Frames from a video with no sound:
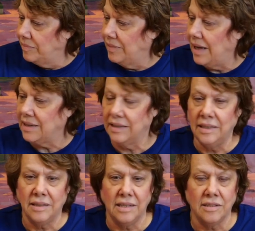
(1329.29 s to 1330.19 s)
like to
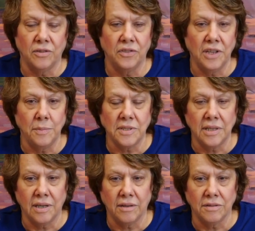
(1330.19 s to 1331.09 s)
get these little theme
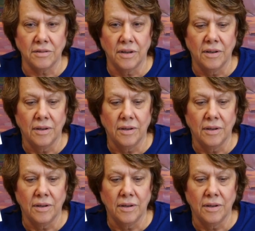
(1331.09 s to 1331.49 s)
stickers,